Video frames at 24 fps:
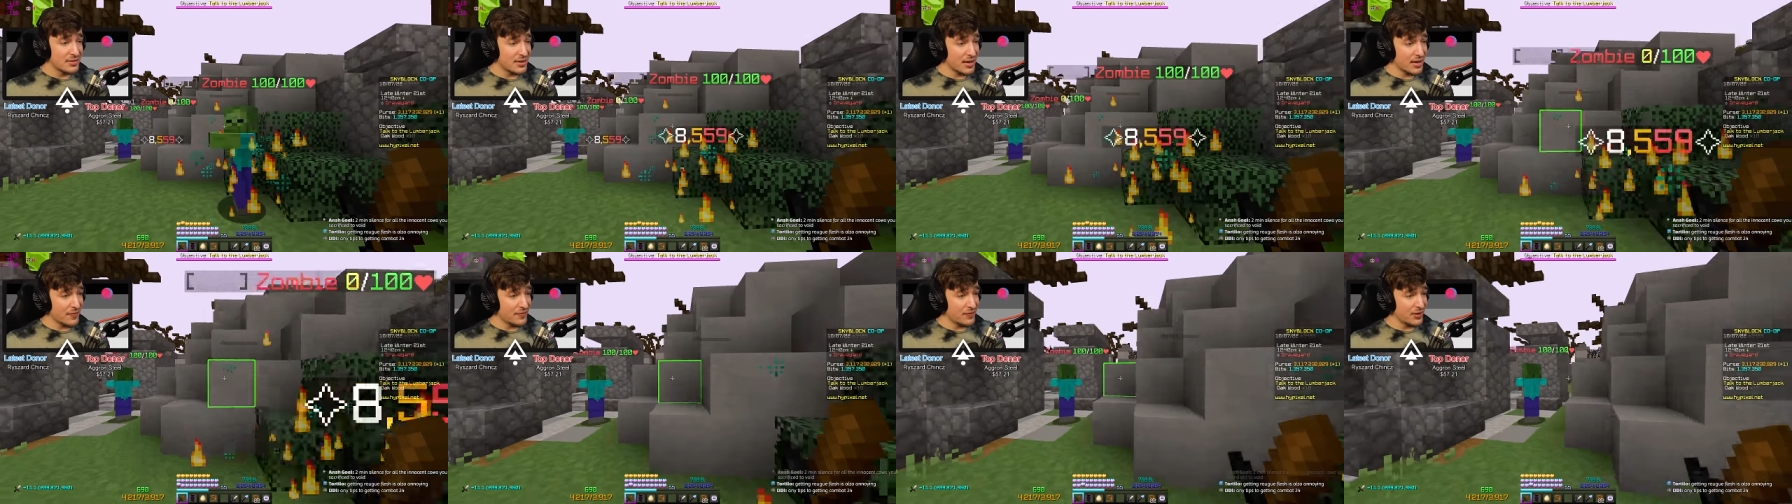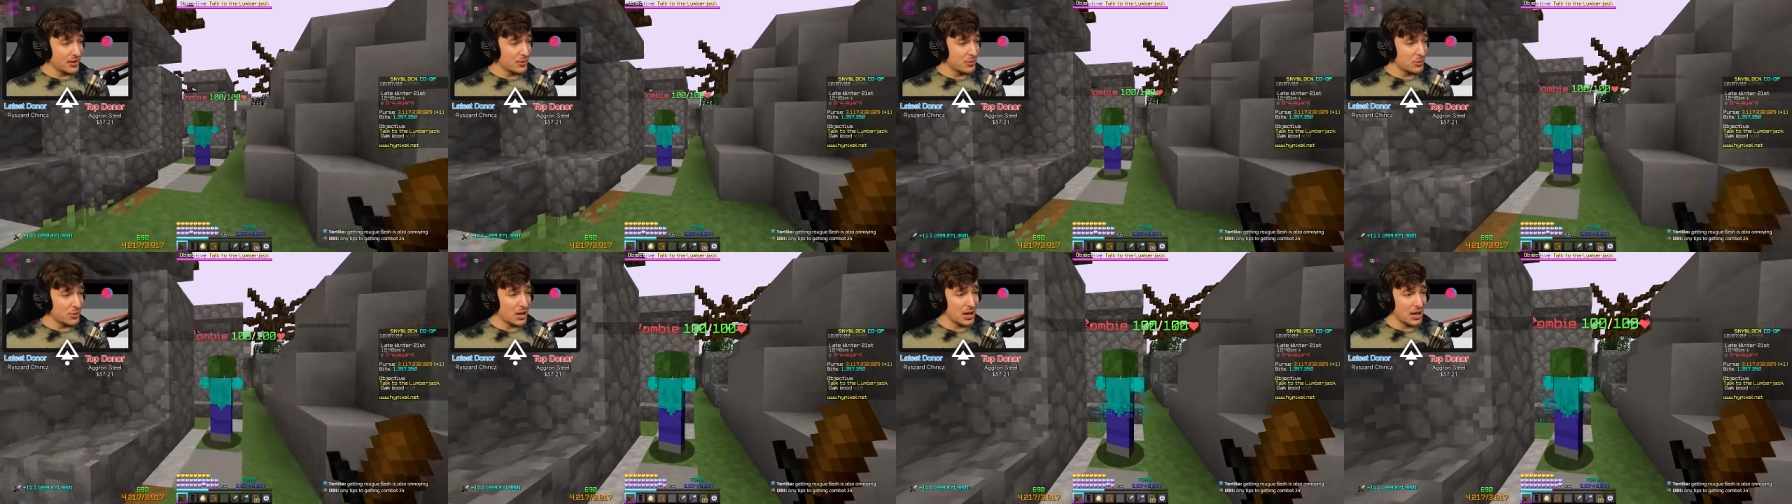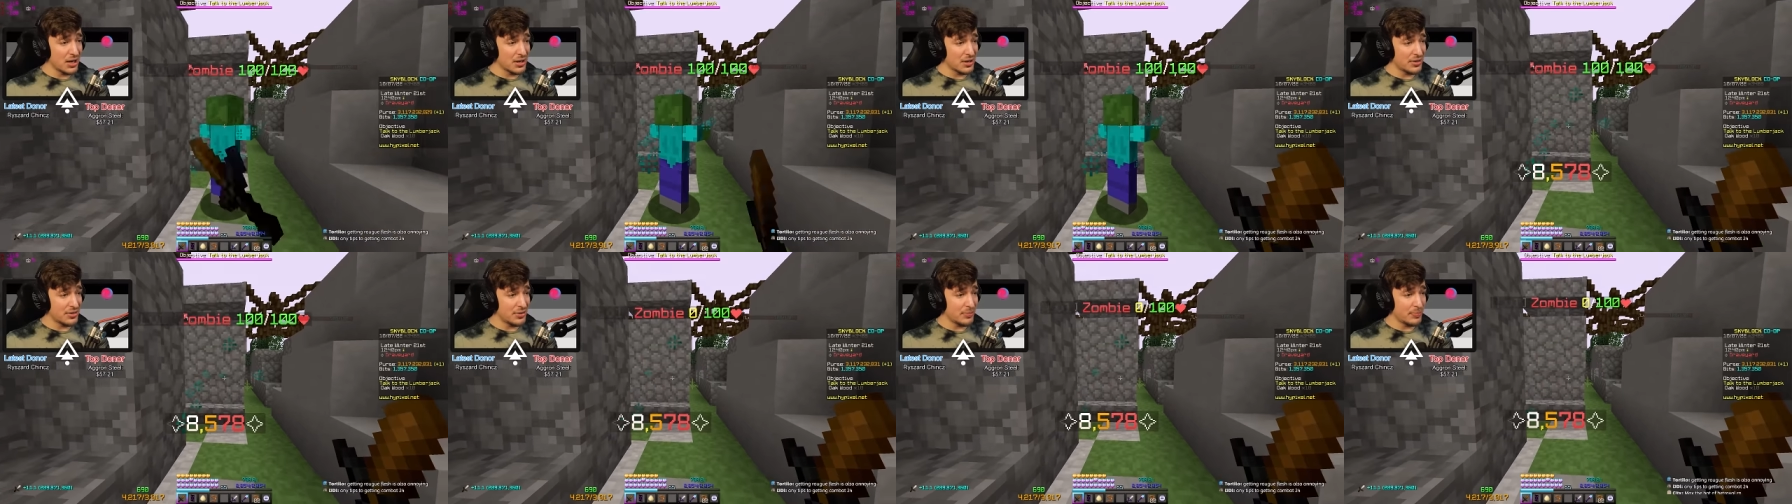Definitely
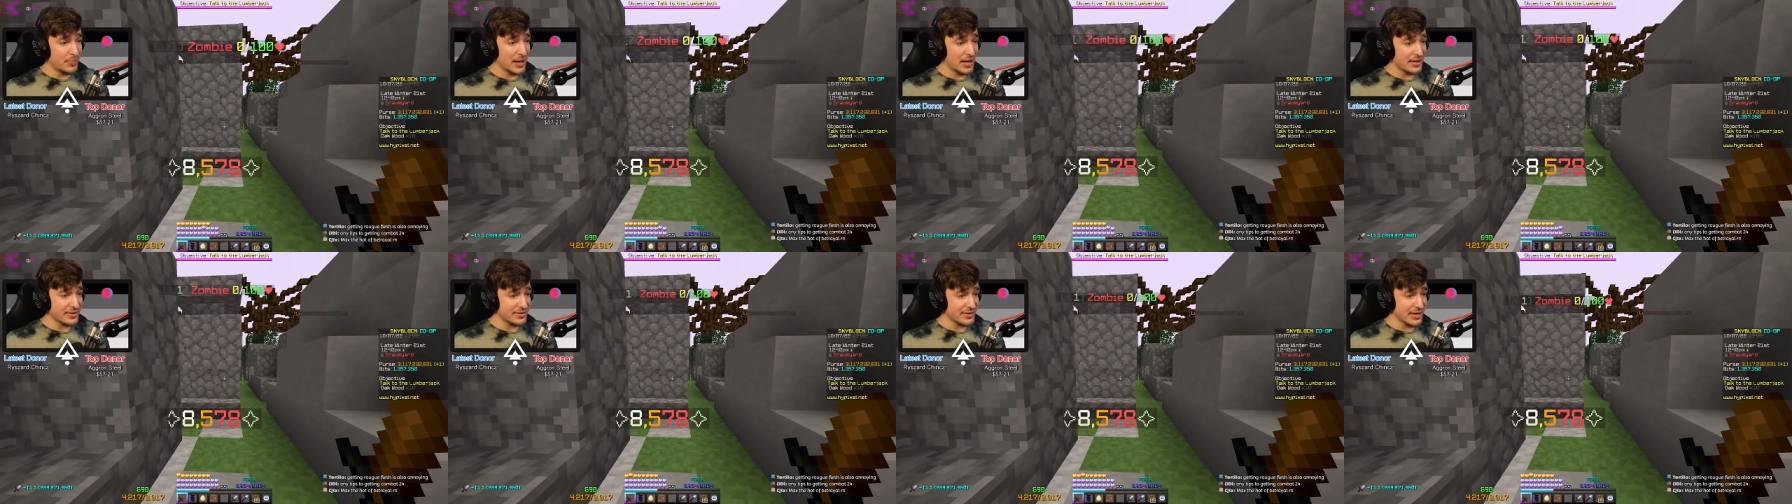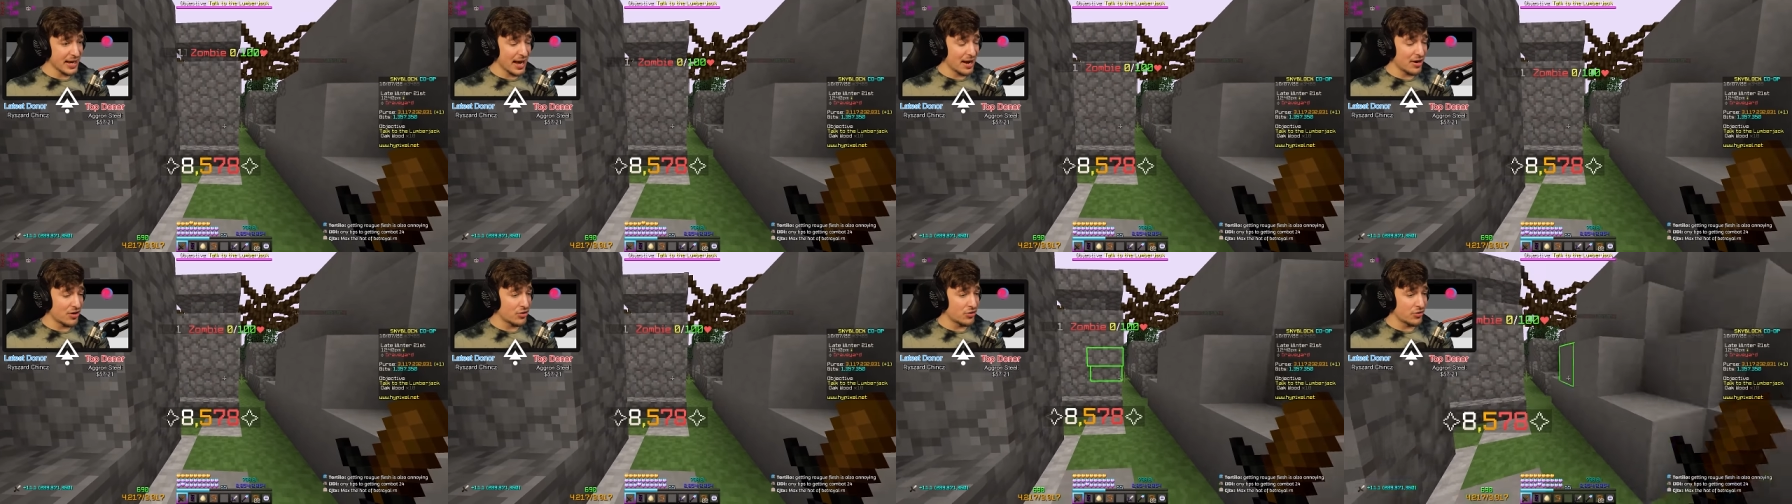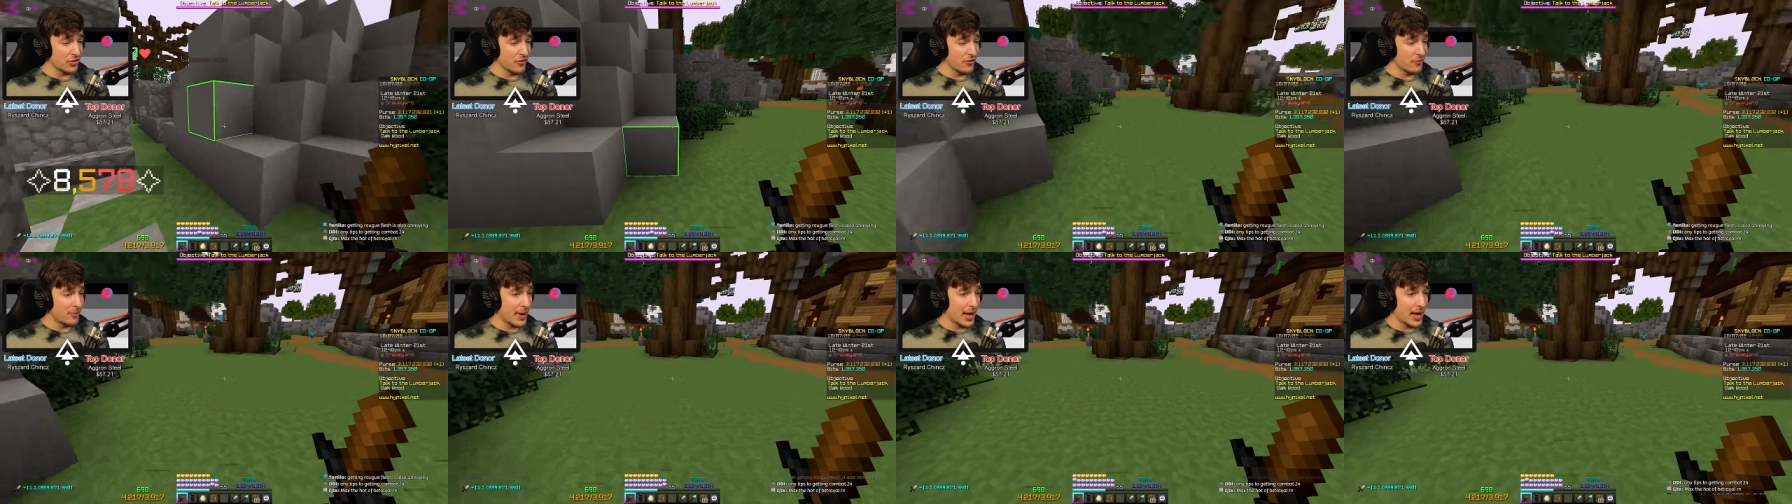worth the past error
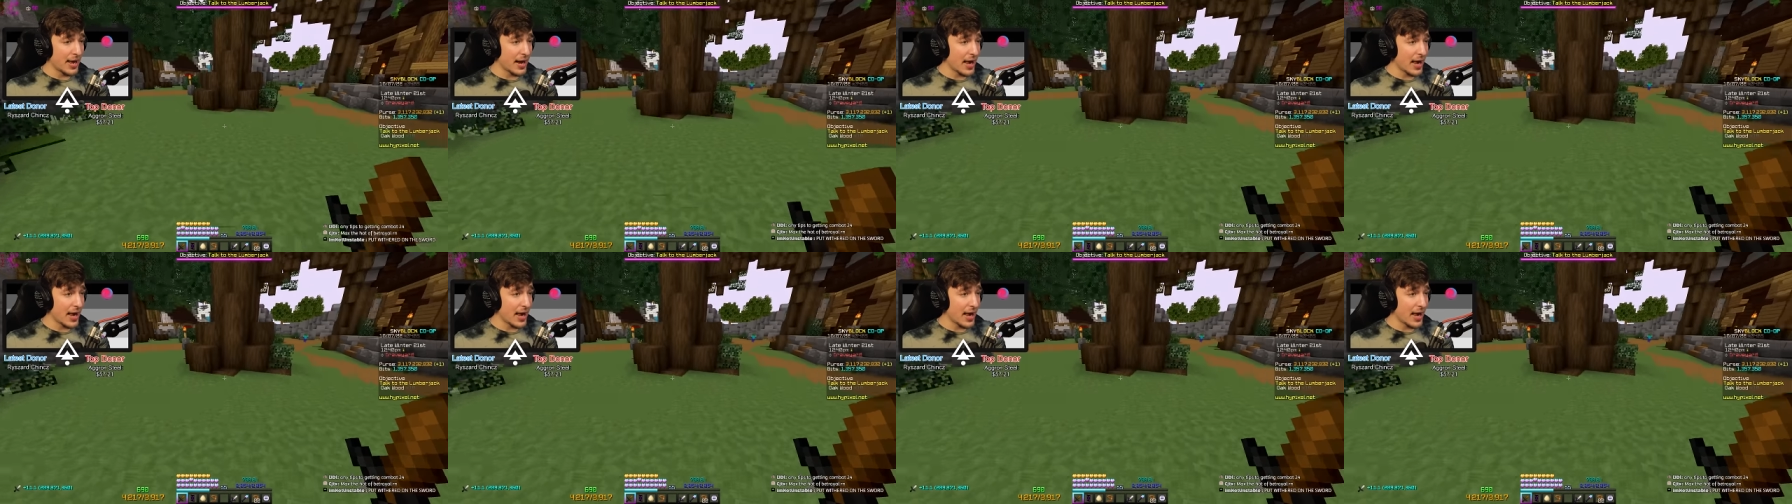of my